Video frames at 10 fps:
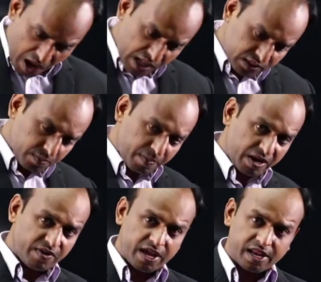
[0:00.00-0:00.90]
path
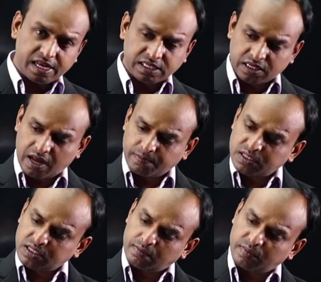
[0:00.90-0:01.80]
by variation of
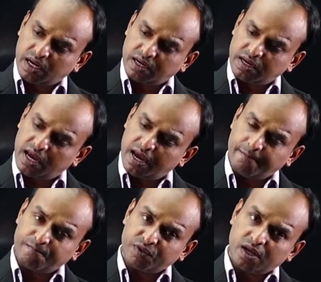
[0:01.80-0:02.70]
system gain
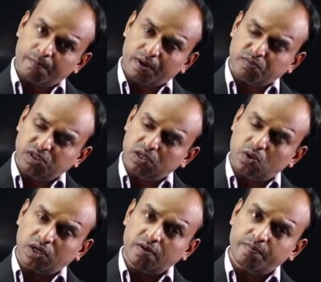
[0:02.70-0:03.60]
K from
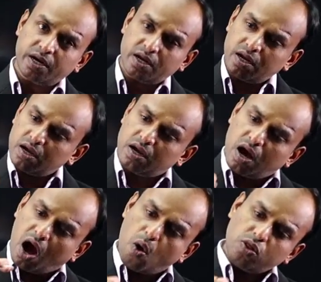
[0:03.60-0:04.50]
zero to infinity.
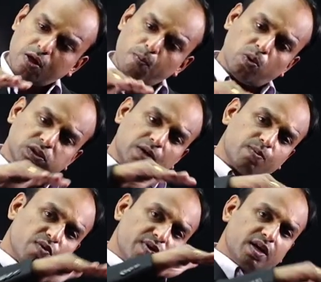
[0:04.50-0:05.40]
How the poles are
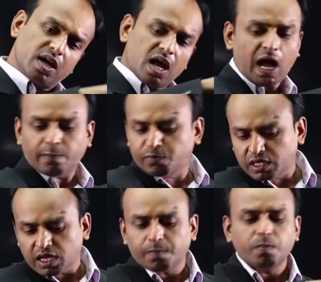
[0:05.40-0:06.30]
moving,
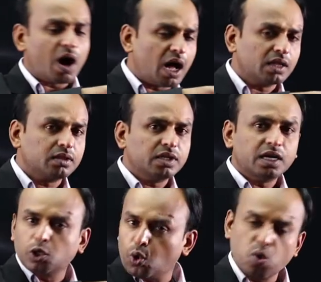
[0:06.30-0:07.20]
observe that path,
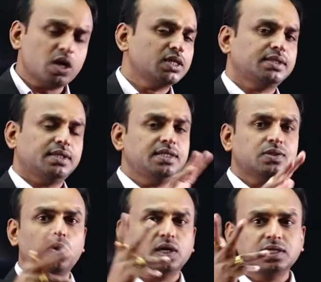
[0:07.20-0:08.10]
that locus
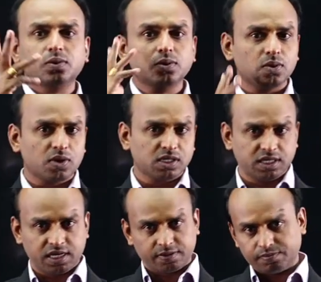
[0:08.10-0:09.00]
is called as a root locus
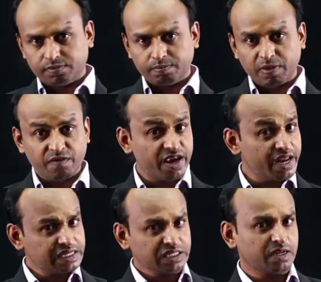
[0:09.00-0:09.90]
dear. By
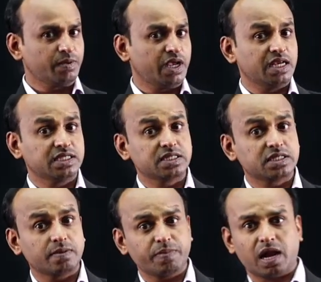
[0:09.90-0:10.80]
variation of K
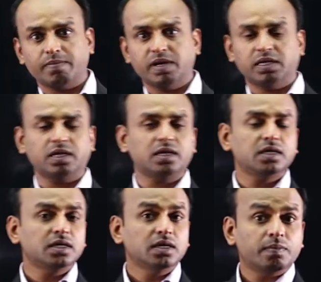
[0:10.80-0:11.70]
system parameter
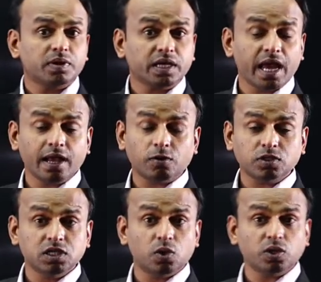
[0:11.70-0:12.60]
for k equal
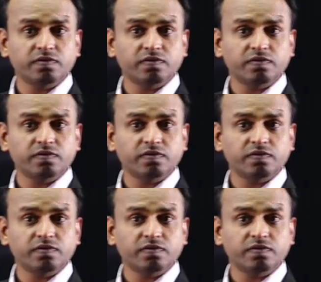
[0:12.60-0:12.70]
to zero